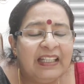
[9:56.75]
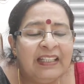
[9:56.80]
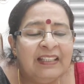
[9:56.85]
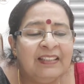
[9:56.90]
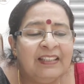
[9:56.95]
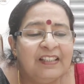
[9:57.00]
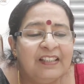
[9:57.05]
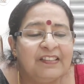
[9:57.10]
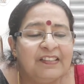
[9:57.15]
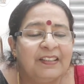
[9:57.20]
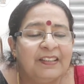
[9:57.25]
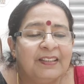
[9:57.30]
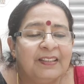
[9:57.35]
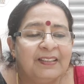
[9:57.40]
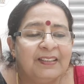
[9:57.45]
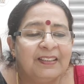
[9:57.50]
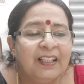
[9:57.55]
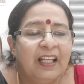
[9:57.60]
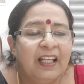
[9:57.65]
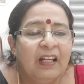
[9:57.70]
in this
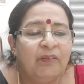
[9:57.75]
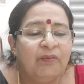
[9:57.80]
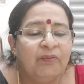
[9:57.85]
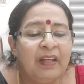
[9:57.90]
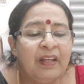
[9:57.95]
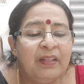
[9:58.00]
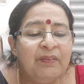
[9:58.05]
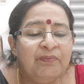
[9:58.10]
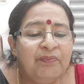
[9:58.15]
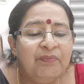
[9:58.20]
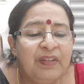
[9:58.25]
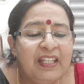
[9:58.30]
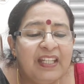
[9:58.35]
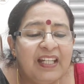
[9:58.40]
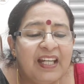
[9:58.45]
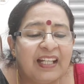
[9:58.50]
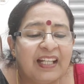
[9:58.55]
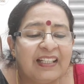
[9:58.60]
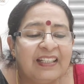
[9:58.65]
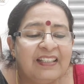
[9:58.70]
earth, when we
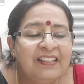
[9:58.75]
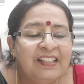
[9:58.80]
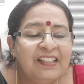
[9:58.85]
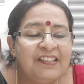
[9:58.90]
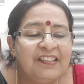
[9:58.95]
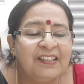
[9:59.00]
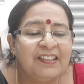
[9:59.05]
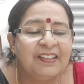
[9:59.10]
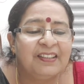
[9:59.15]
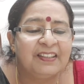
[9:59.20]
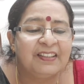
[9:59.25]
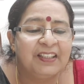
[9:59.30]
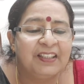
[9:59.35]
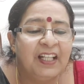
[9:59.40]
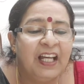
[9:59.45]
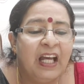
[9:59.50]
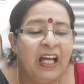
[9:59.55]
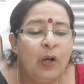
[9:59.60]
are in this earth,